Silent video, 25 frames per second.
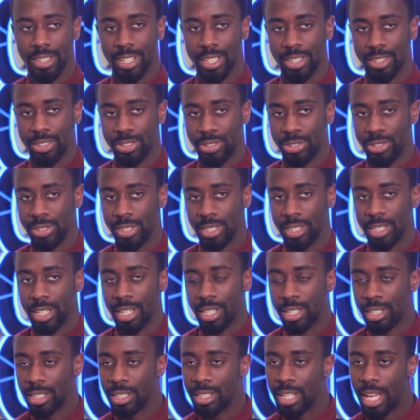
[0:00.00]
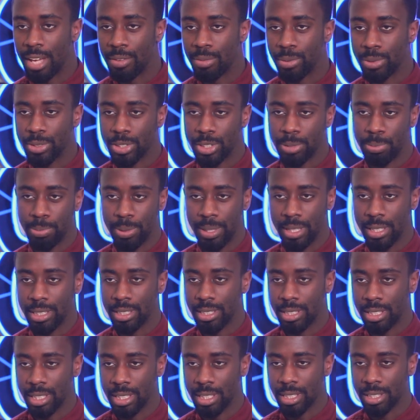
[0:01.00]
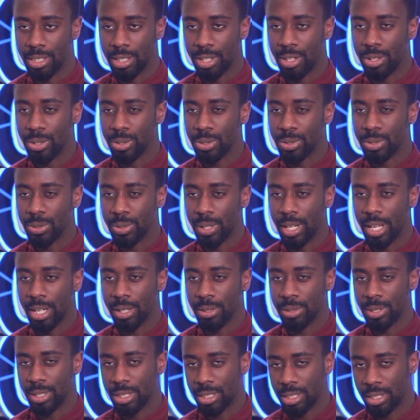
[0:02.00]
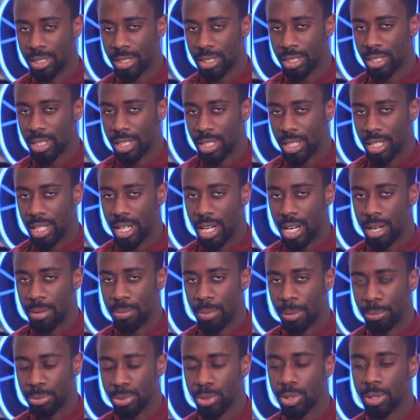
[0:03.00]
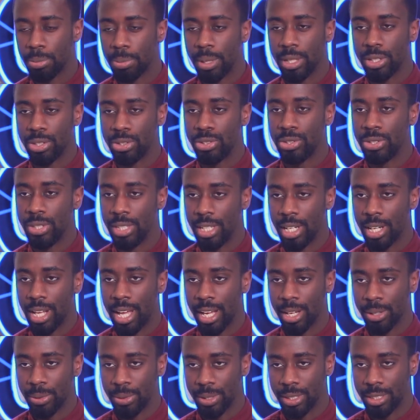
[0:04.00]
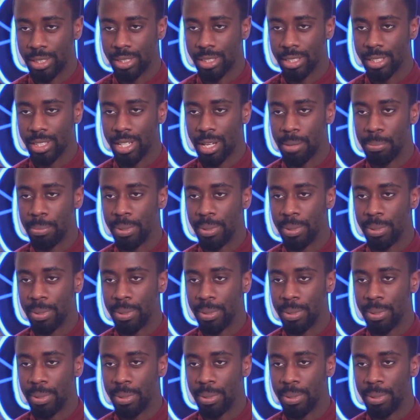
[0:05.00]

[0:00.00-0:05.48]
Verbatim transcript: kind of Chi, and everyone speaks the local language. I'm talking about the Chi language